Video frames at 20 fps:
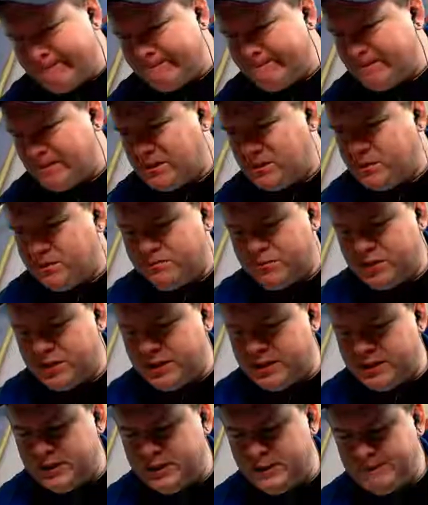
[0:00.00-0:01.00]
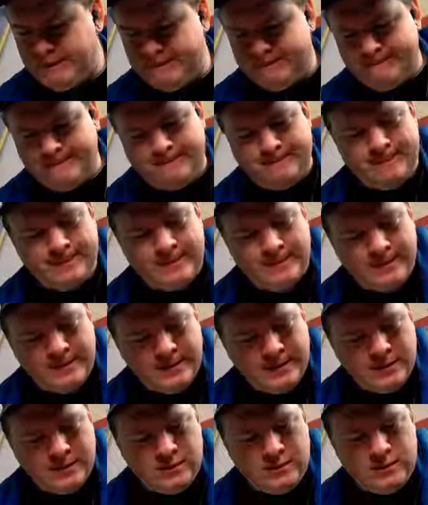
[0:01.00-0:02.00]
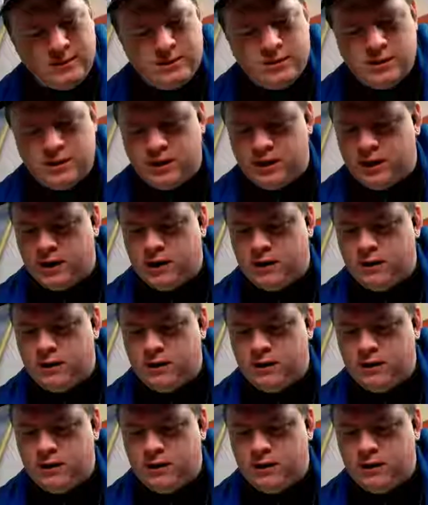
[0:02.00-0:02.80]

Let's put this in. Yeah.